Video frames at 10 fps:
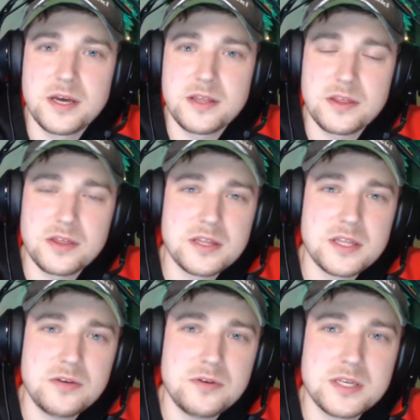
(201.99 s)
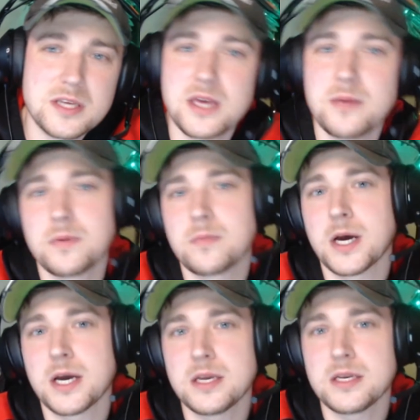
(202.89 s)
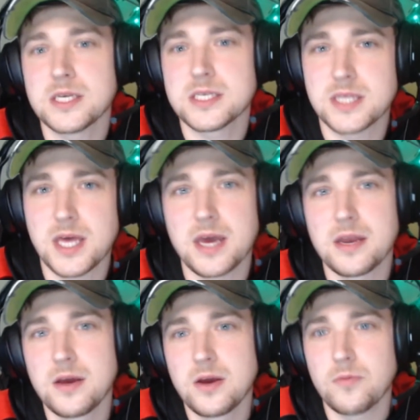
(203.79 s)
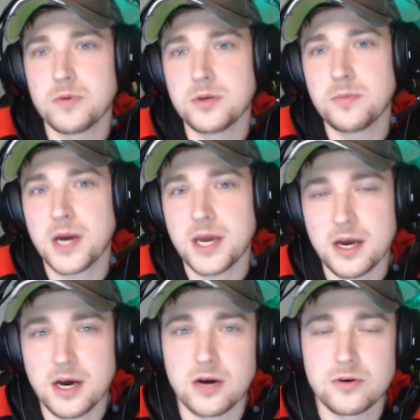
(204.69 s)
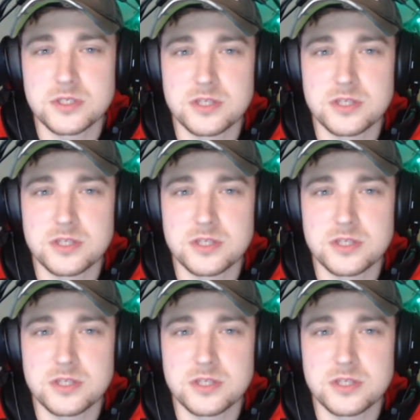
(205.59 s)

the thing that you need to keep in mind is that when you buy a house,